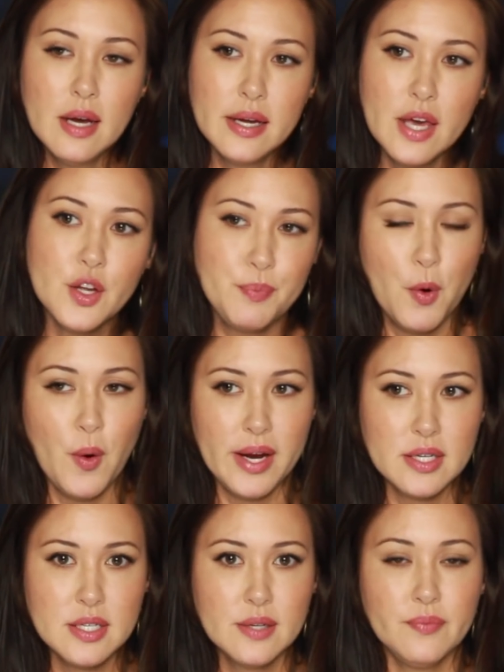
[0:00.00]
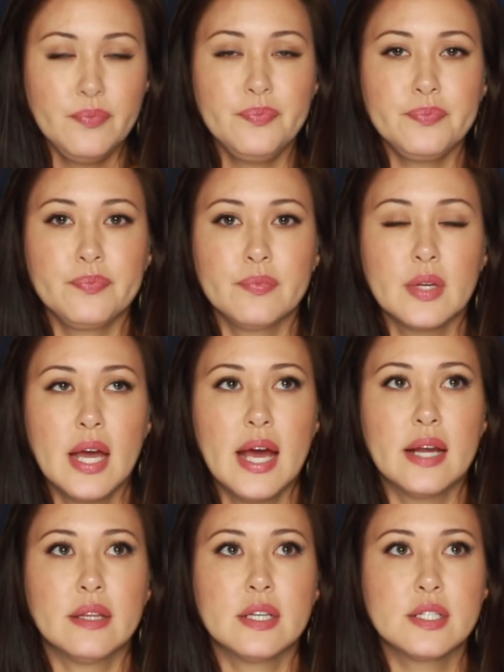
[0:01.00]
another point,
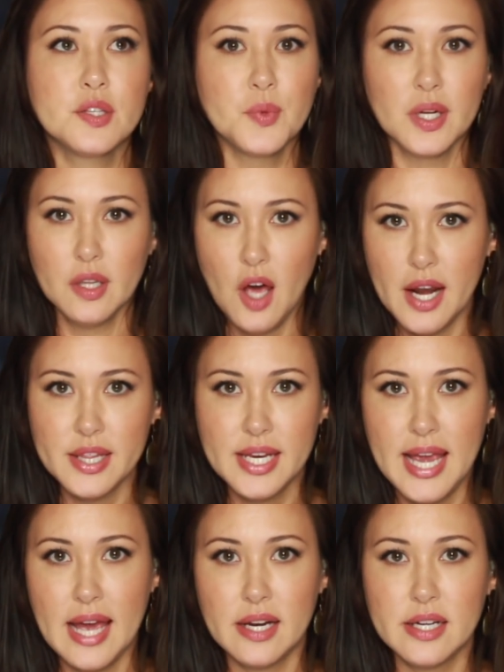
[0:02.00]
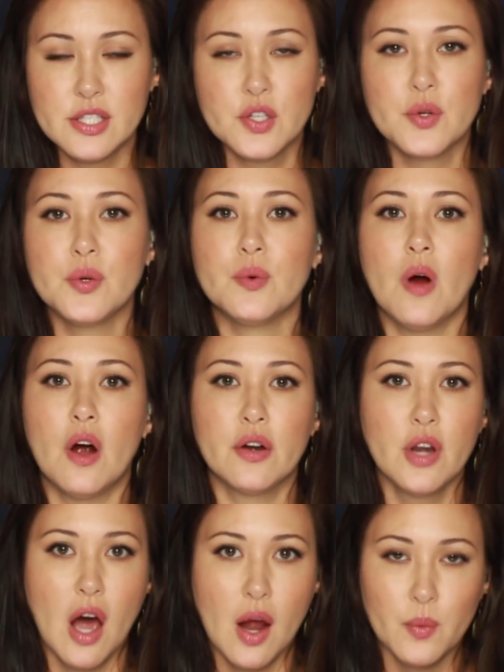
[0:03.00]
and this is what a lot of the candidates who
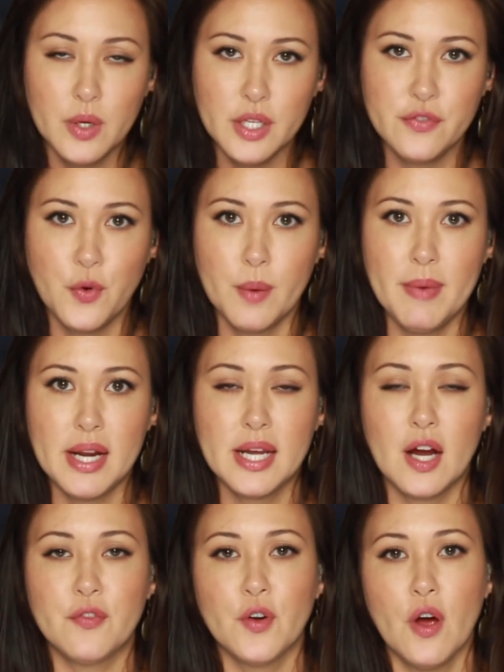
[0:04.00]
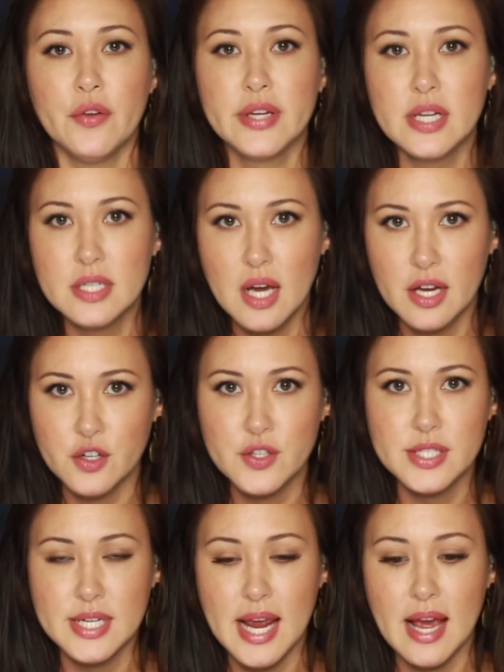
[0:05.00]
are not really for Medicare for All need to
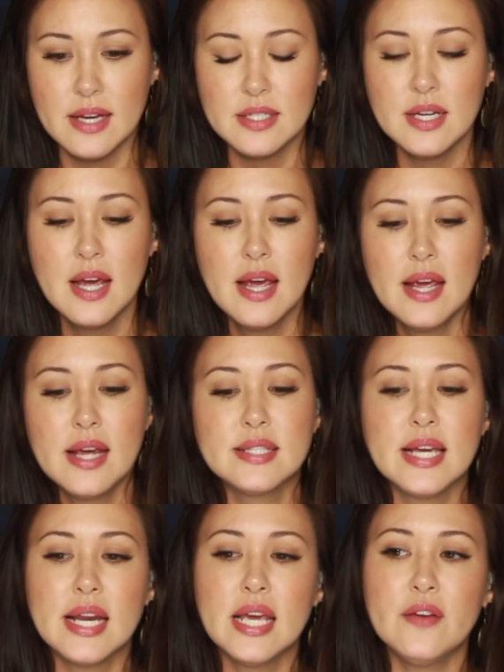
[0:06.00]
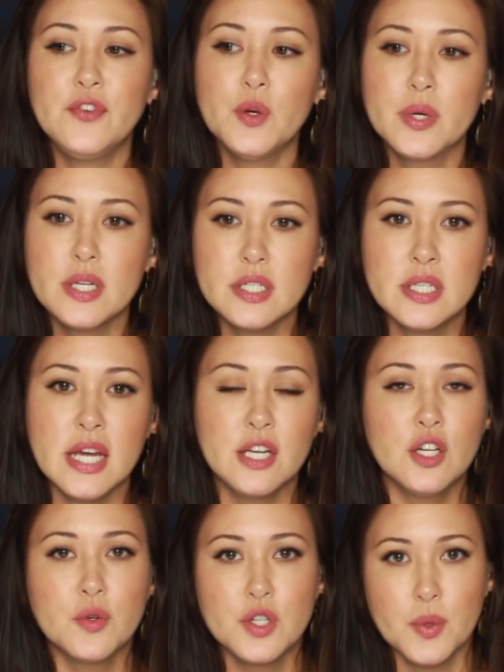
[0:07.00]
understand, is that if you
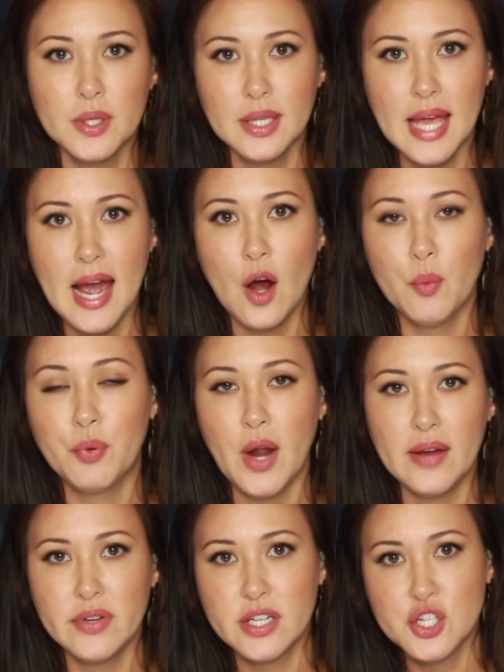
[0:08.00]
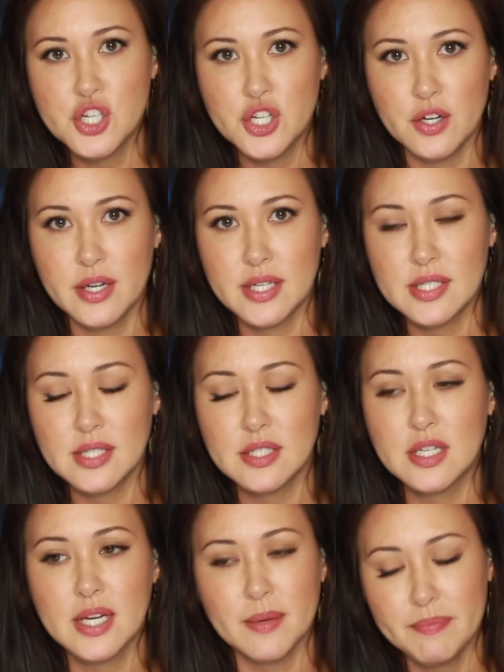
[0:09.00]
continue to allow private
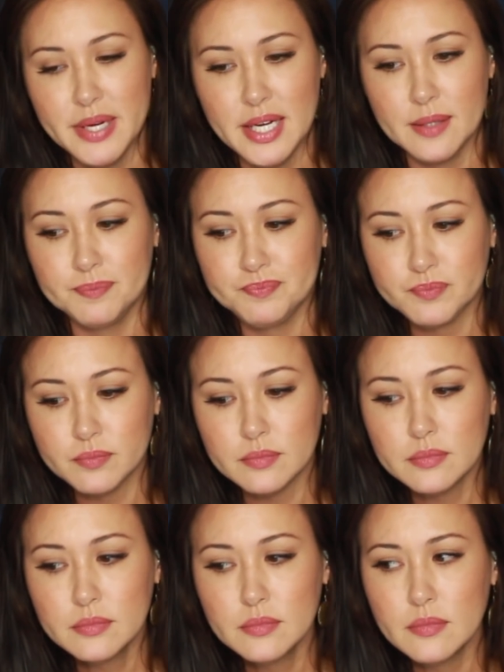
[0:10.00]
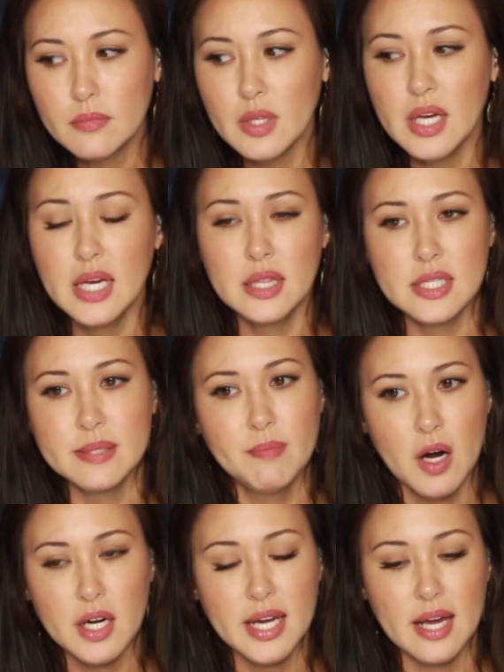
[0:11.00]
insurance to compete in this
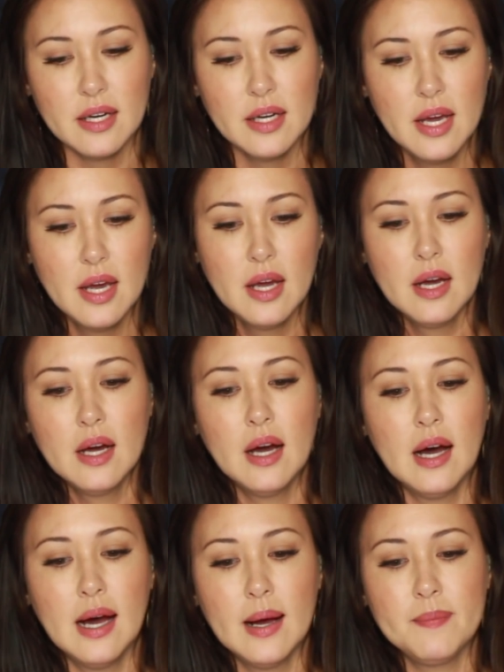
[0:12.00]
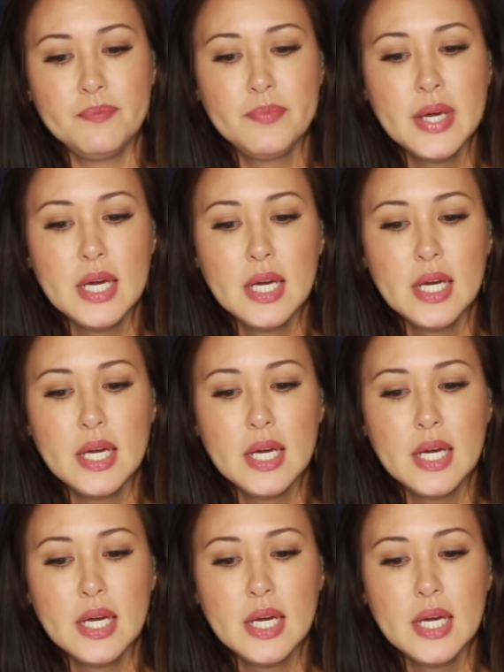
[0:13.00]
market, at